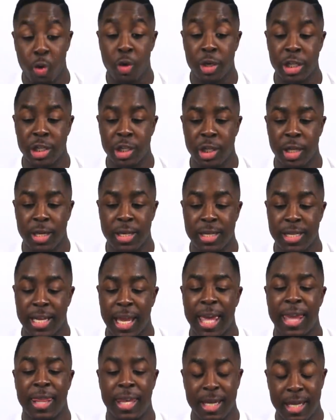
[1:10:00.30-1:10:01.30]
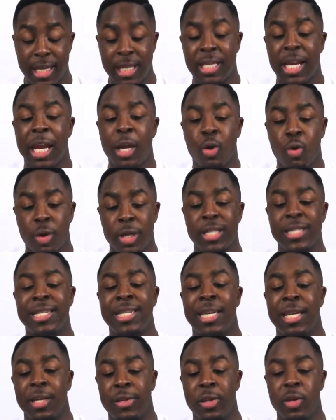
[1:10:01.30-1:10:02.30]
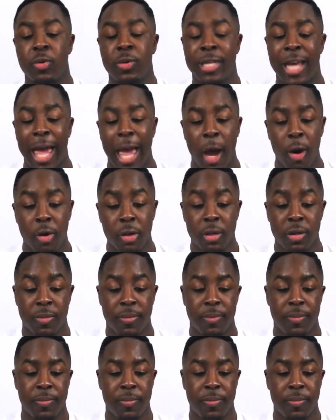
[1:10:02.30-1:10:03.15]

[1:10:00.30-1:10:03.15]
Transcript: Christians and then the cycle continues out.